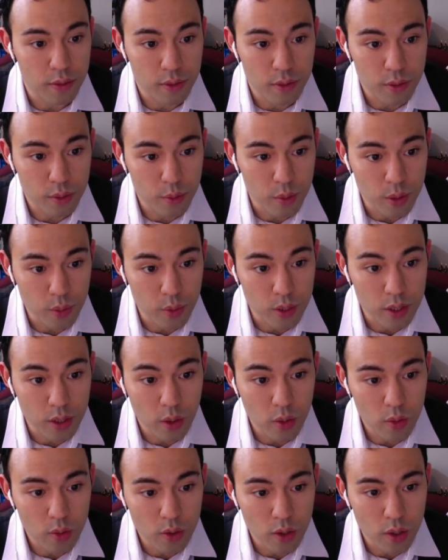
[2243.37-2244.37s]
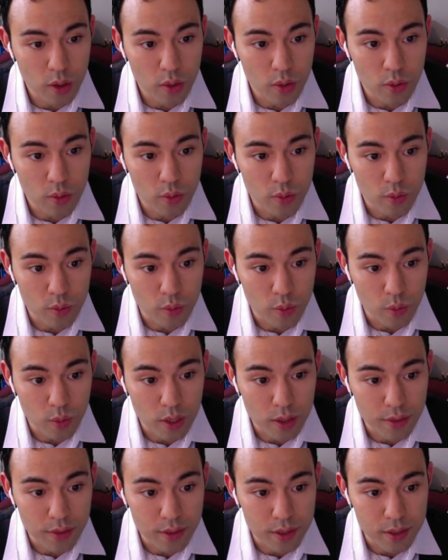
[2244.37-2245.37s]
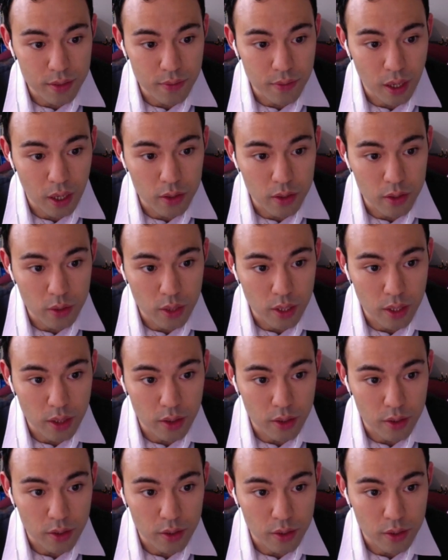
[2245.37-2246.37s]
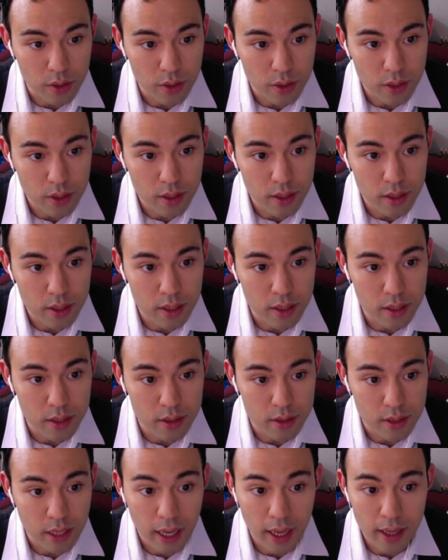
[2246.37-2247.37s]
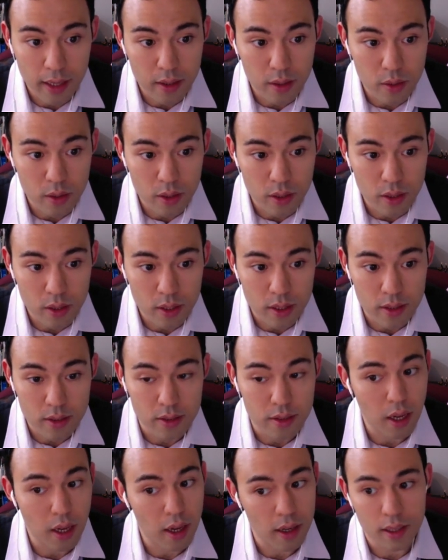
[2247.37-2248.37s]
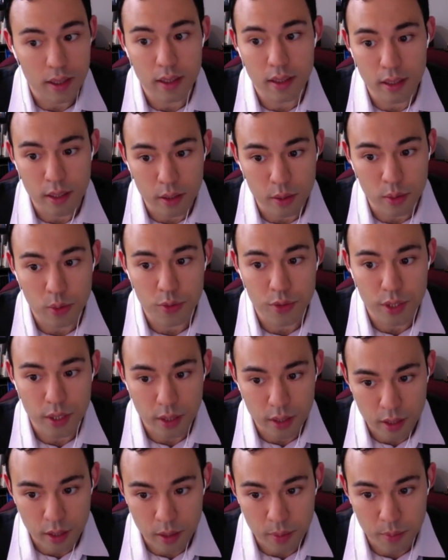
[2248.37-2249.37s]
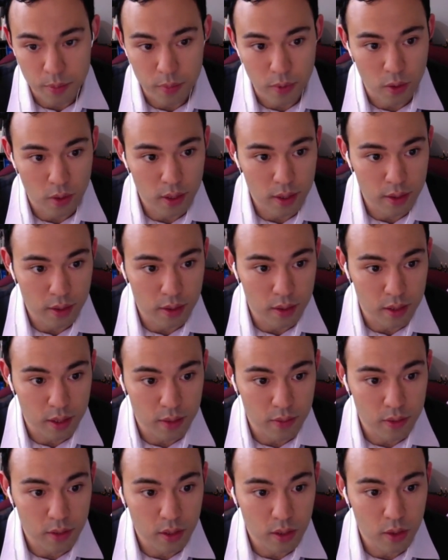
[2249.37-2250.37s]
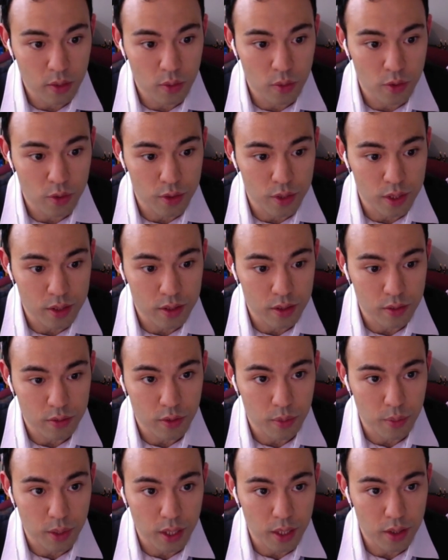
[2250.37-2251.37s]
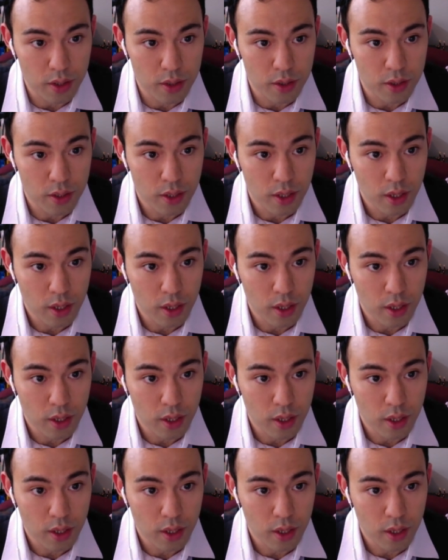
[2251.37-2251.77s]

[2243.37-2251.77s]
we don't know what this value here is. That is not equal to m. All right, even though the distance from here